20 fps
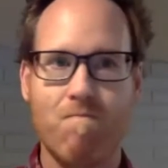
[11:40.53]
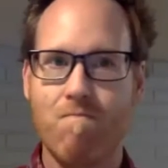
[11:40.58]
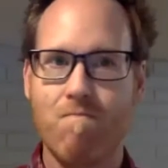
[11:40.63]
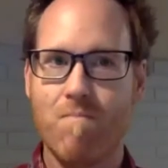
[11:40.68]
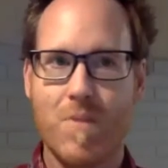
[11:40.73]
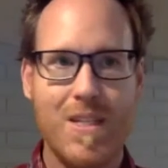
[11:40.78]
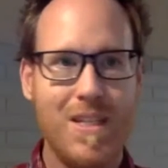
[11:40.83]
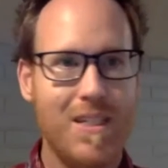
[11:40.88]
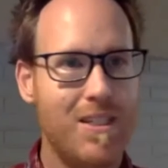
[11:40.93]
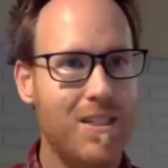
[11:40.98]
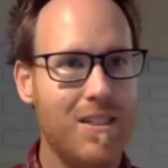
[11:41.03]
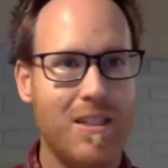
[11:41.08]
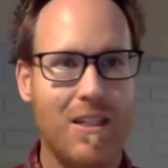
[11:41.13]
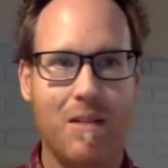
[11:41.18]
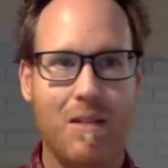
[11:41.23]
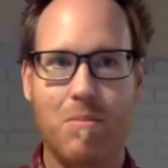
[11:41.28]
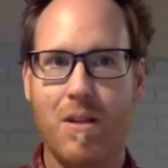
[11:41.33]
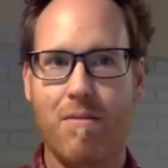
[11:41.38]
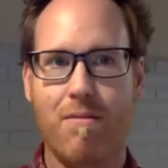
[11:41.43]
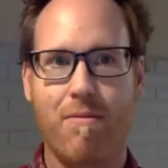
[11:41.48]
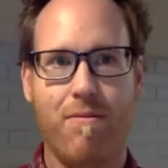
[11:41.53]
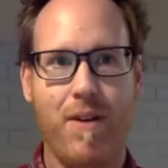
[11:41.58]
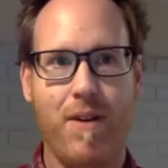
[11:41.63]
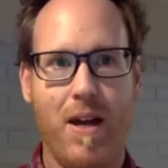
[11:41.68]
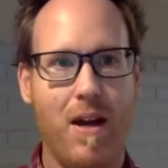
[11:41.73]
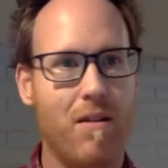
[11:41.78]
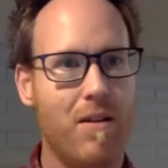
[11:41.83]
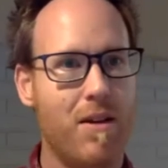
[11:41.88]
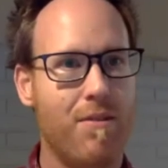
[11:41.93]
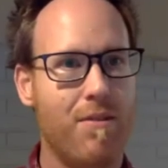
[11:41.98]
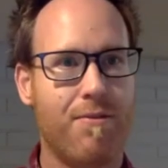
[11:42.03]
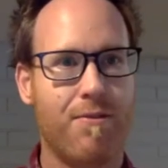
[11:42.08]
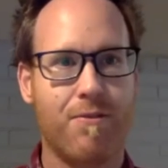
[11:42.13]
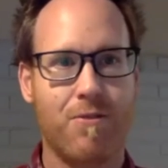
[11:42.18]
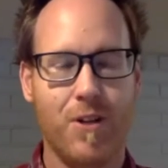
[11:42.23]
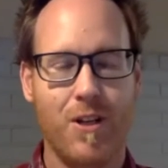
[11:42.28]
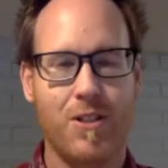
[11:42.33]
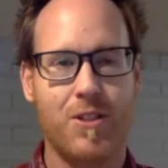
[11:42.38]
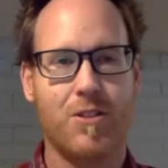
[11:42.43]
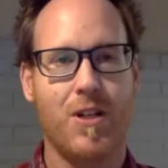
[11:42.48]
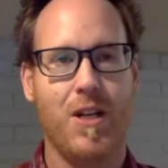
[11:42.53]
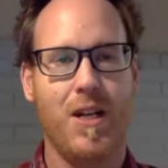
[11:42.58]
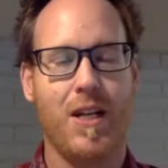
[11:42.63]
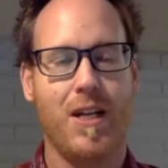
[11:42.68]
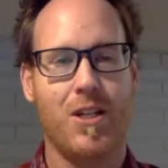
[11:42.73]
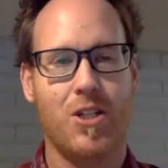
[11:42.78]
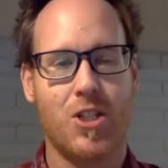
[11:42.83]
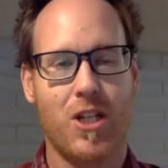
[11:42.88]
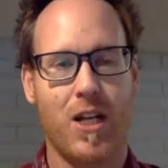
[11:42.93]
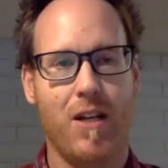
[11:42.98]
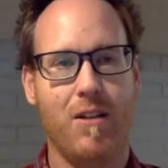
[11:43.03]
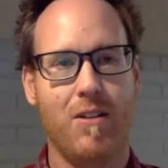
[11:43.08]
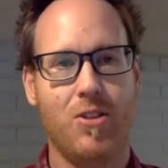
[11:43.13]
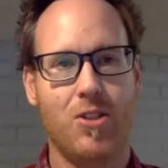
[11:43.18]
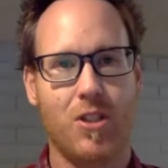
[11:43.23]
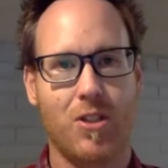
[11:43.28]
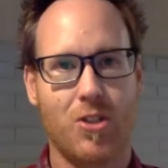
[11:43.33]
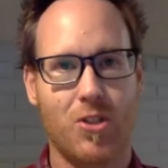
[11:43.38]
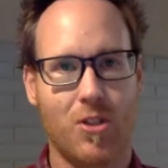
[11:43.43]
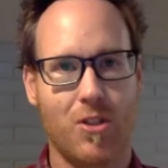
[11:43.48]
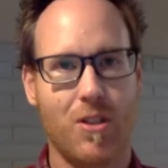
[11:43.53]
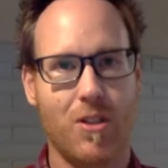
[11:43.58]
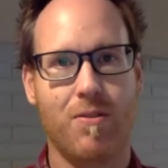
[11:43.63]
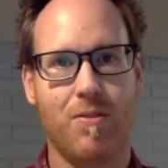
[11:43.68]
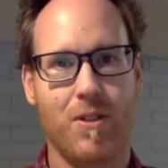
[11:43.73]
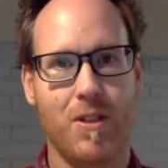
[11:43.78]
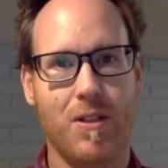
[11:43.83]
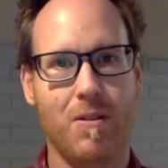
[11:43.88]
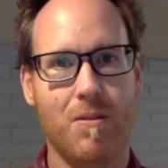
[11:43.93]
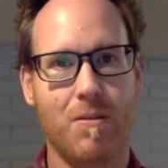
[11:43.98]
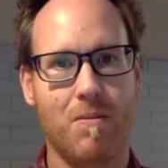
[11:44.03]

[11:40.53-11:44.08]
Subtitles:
this is going to be a very frustrating and challenging journey for you.